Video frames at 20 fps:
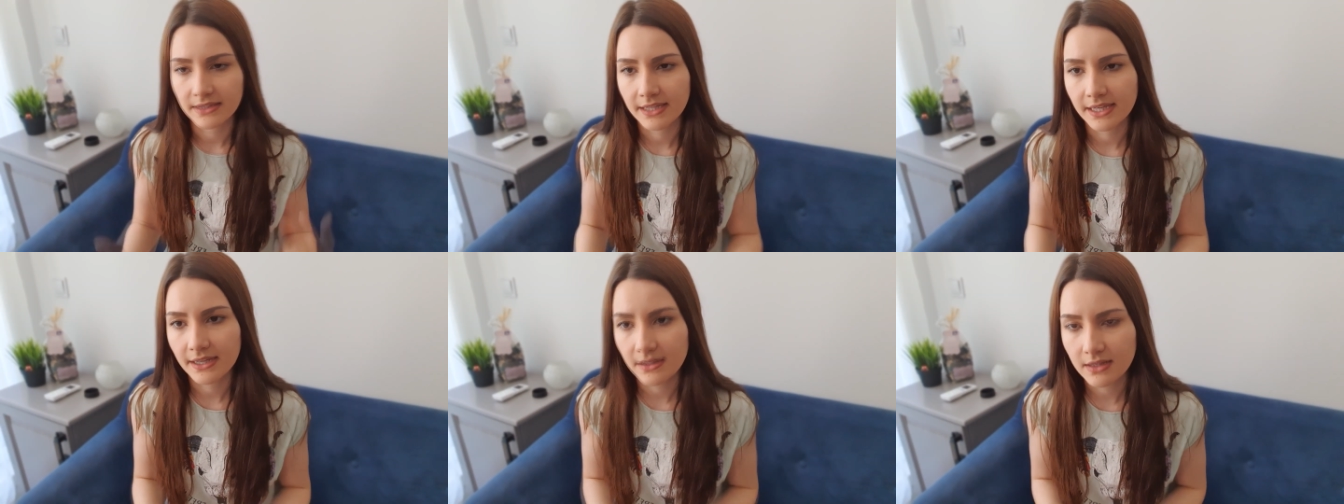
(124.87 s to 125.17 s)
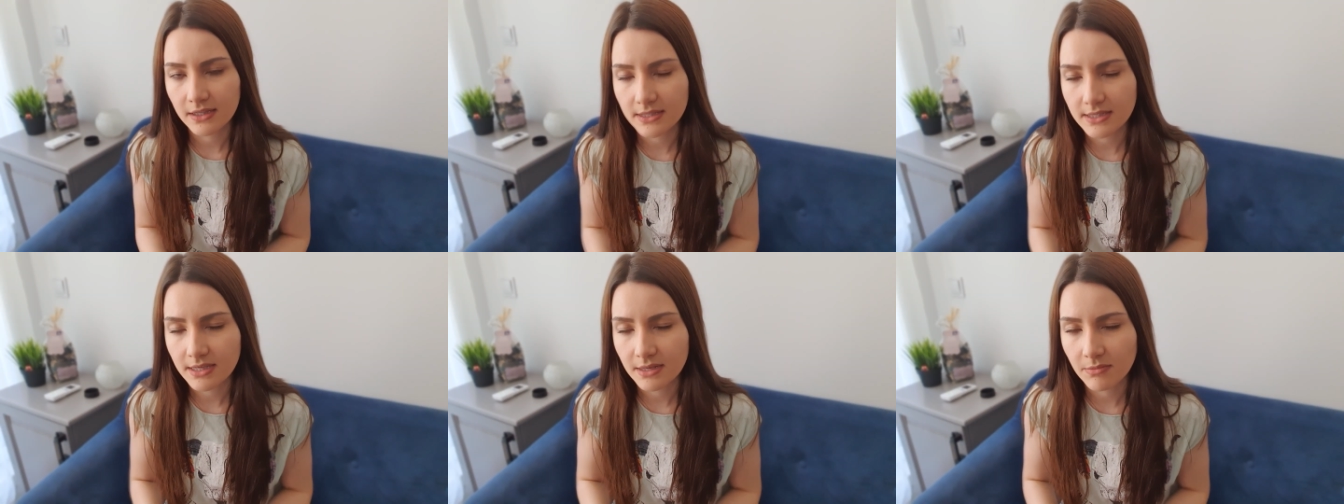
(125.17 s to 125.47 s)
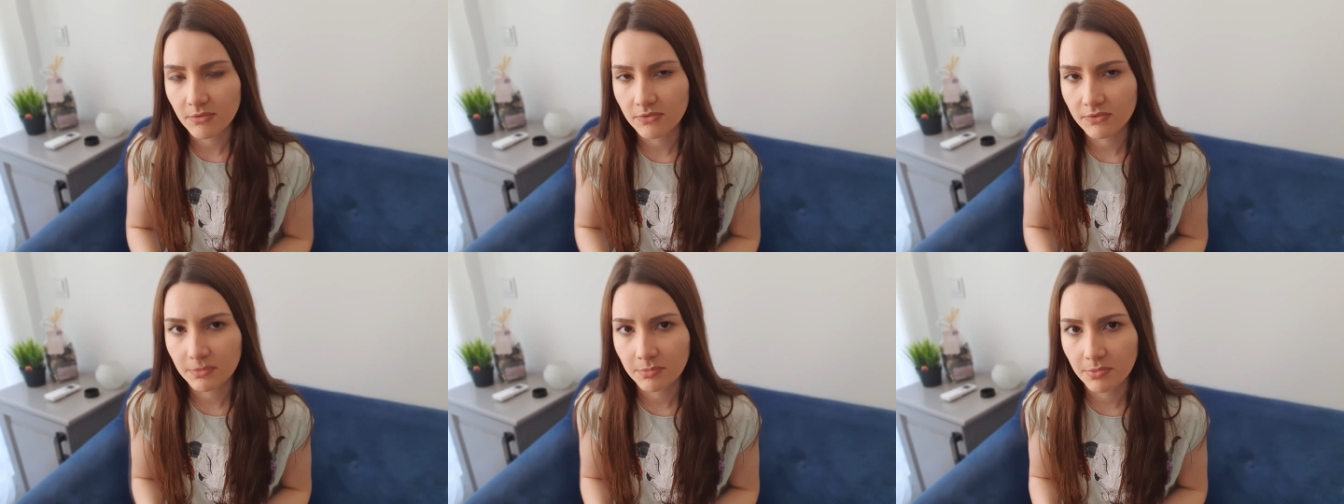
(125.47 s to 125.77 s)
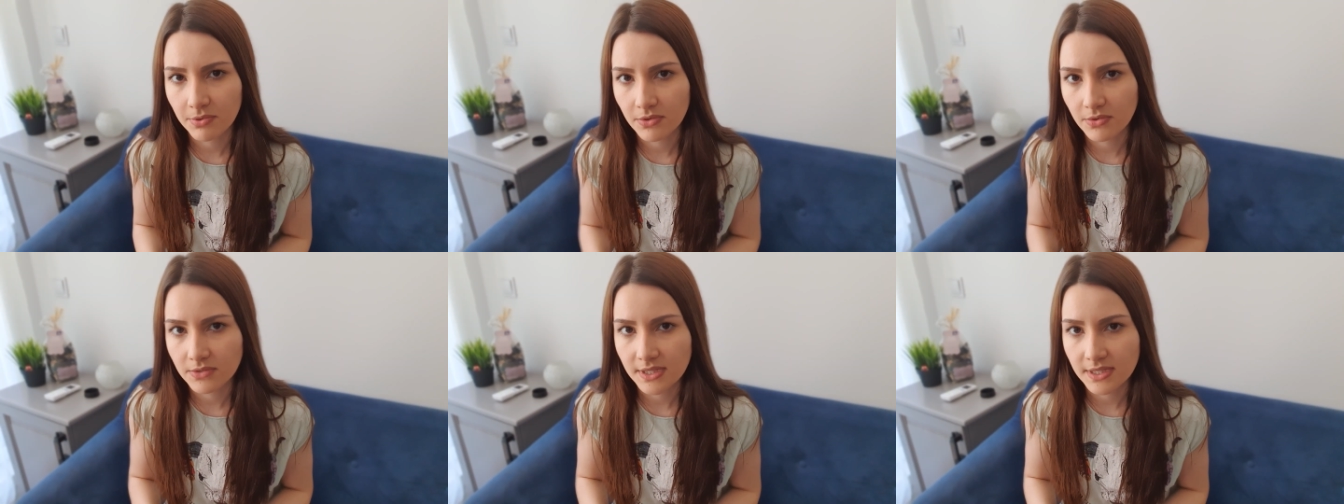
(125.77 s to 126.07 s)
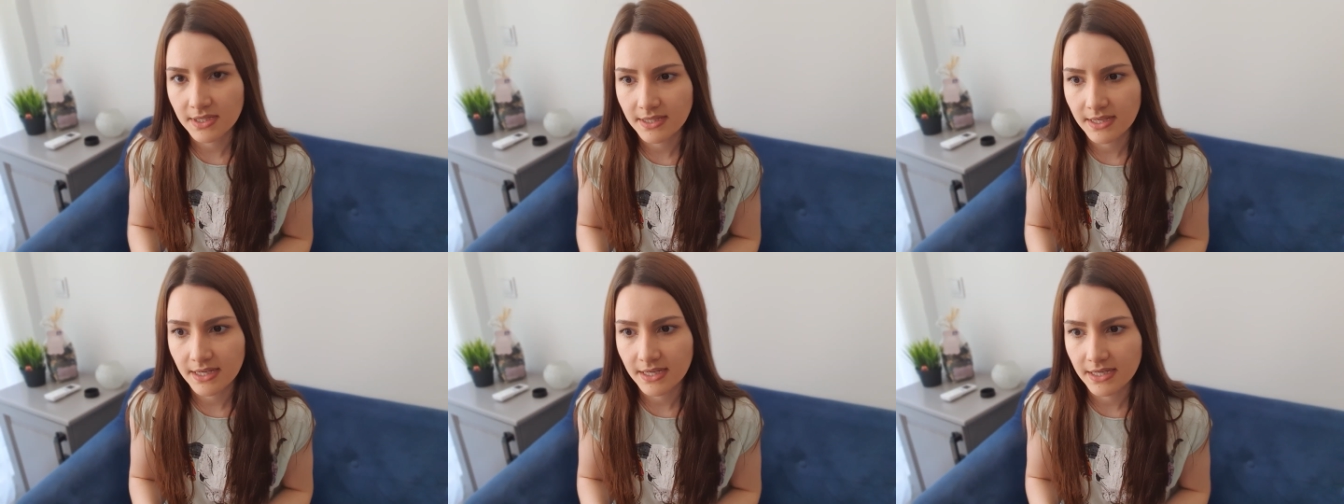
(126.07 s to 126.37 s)
killing some of the
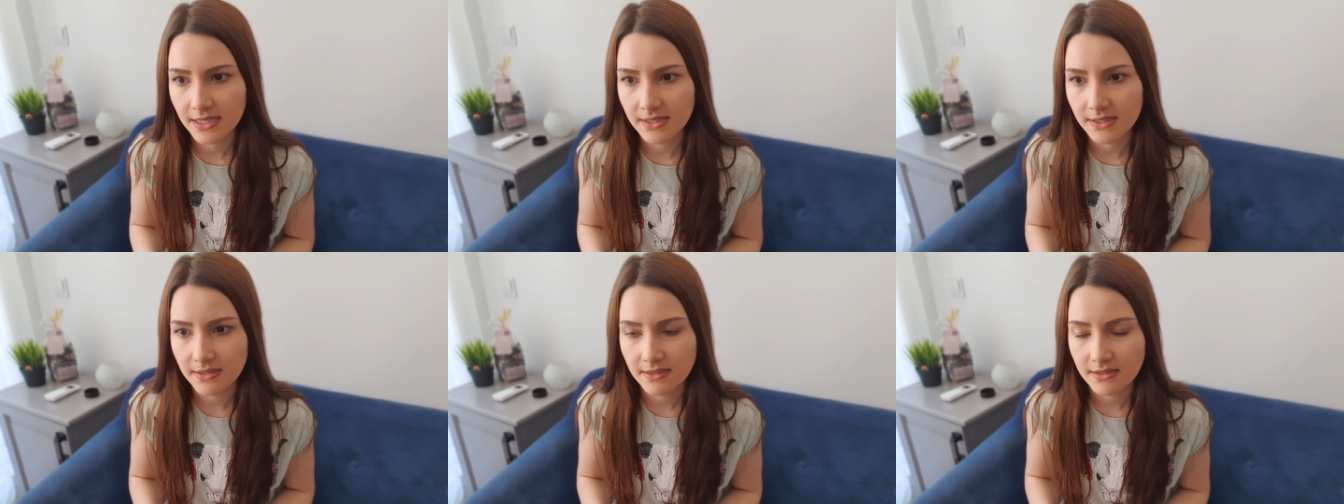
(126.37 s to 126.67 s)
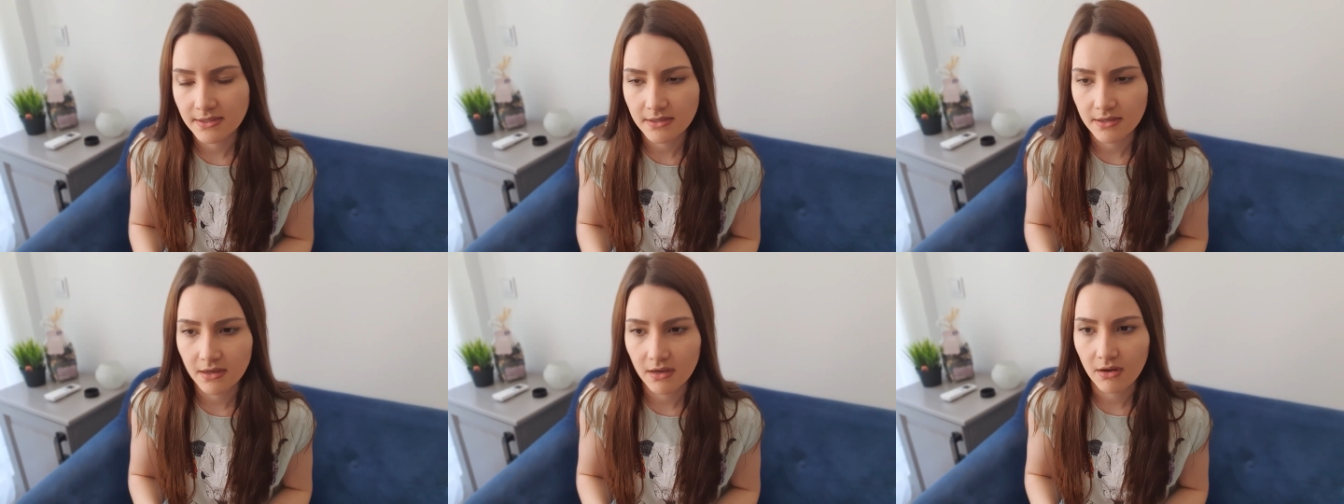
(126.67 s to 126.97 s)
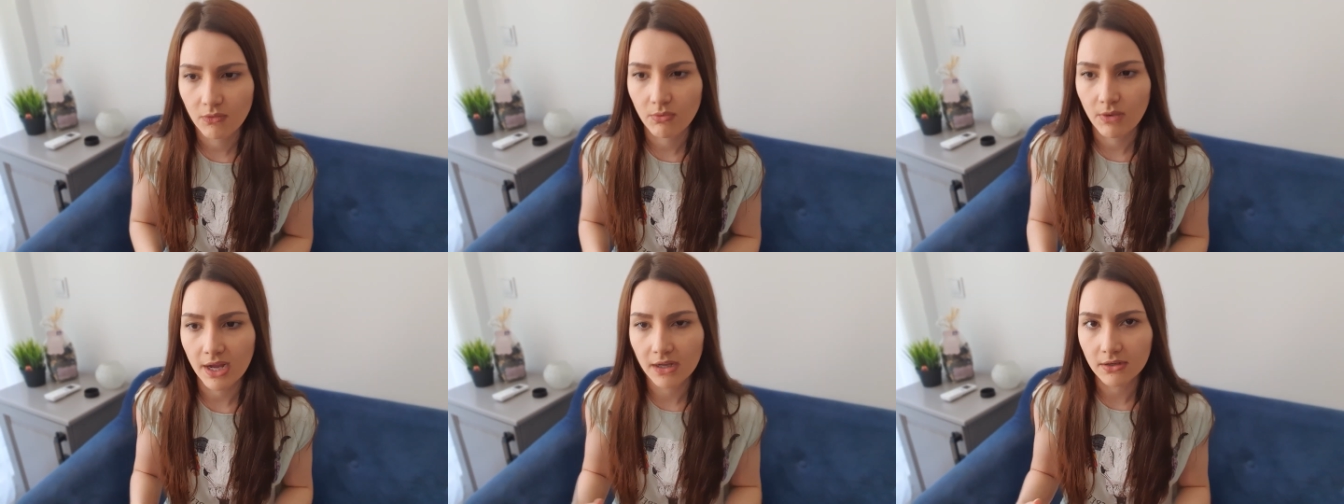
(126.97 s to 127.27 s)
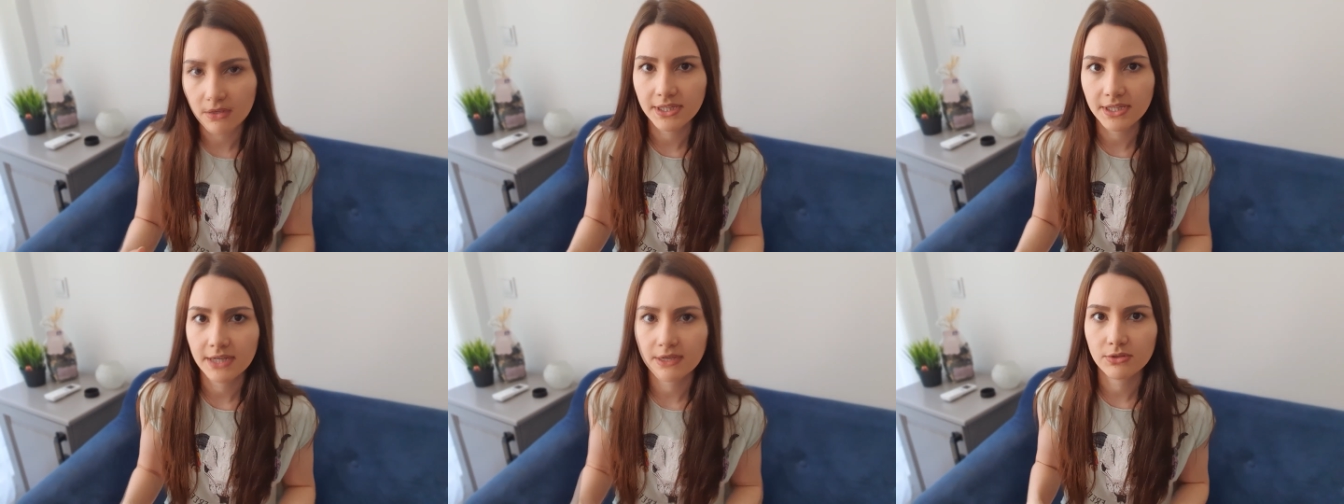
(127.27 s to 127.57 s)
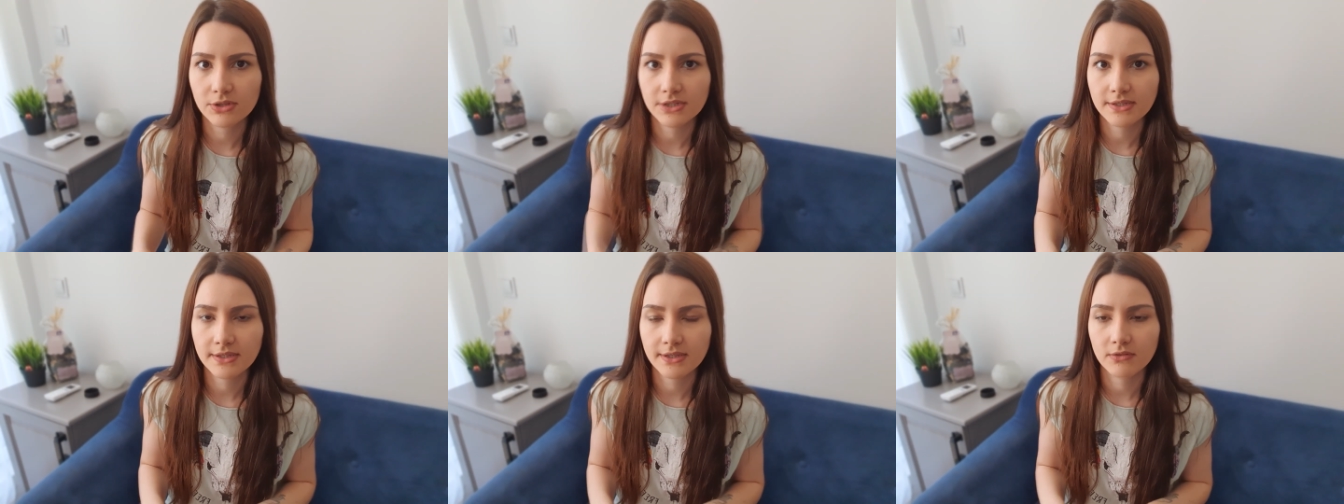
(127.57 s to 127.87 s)
processes while they
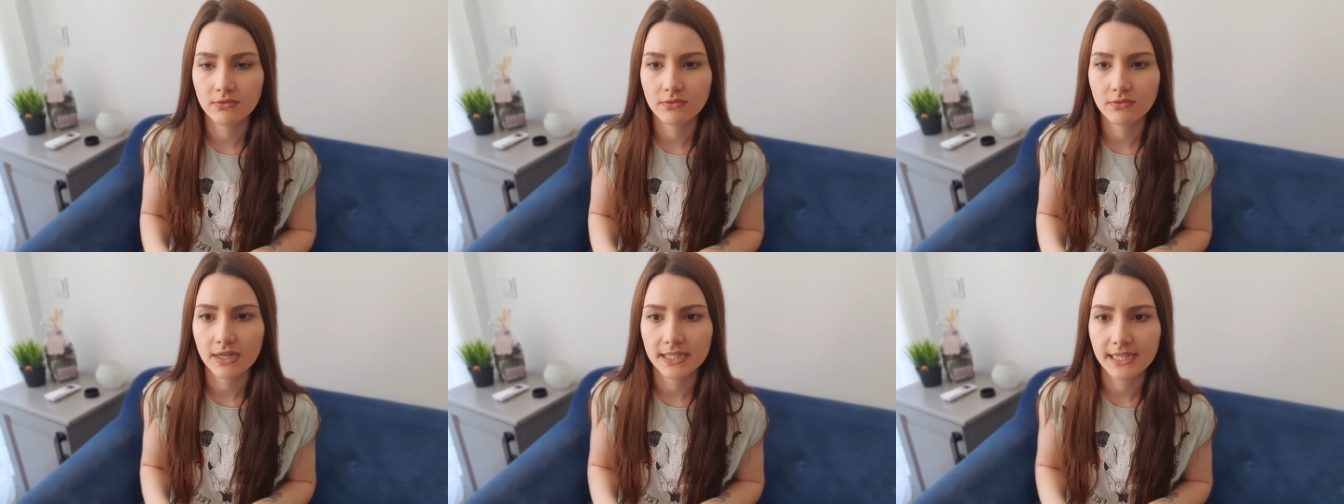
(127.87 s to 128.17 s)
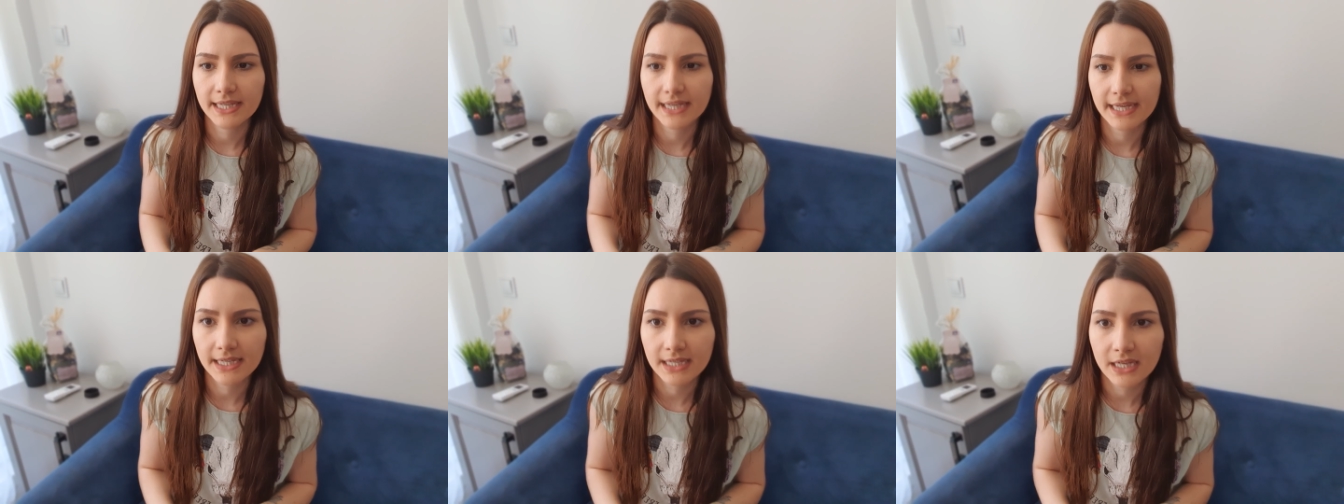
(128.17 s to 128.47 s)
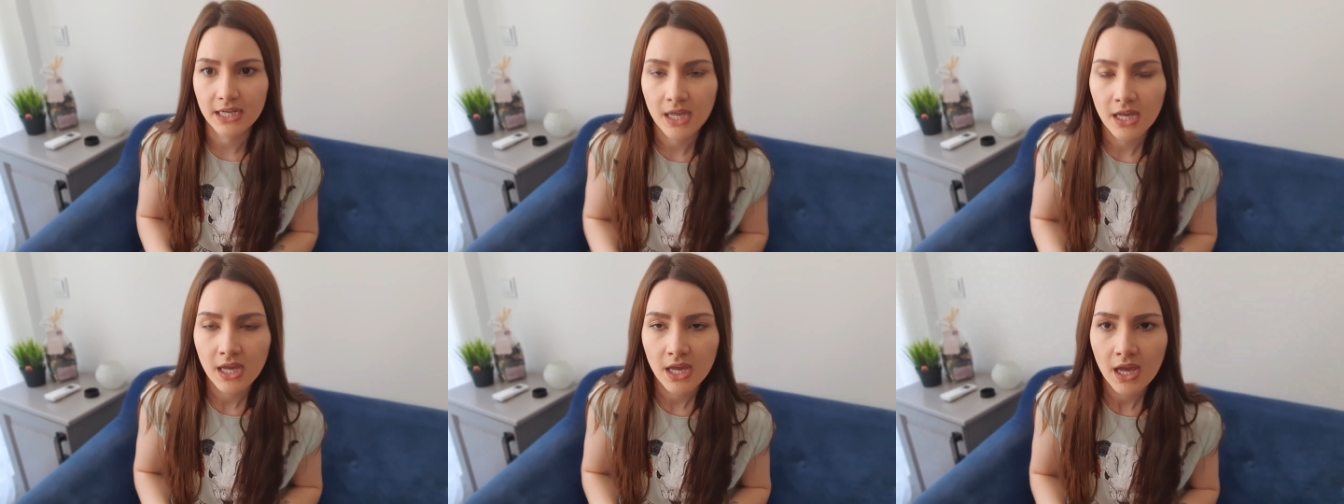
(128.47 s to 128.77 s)
were still running.